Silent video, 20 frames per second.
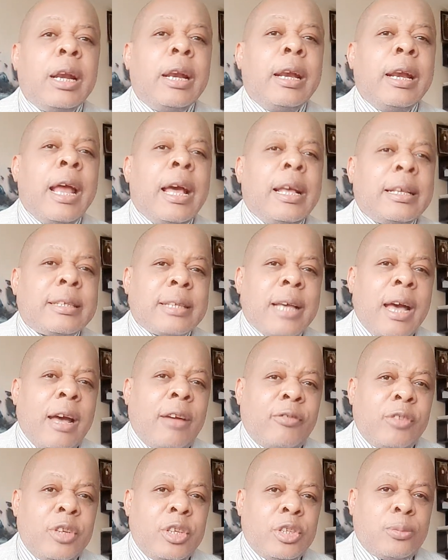Let's
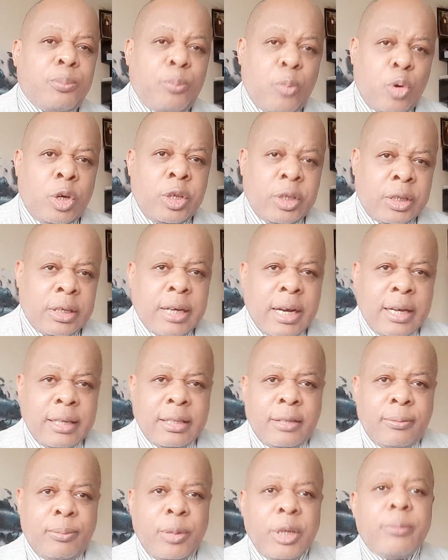have this political
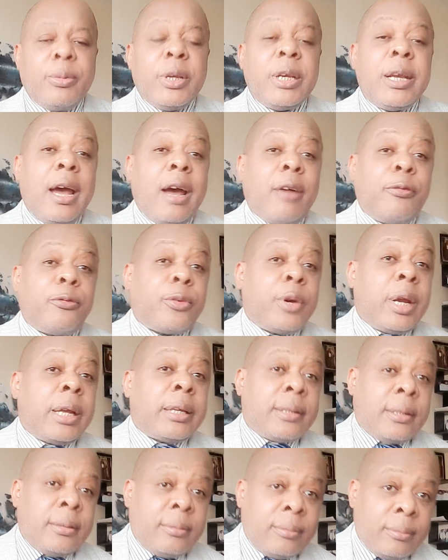debate, but they are afraid.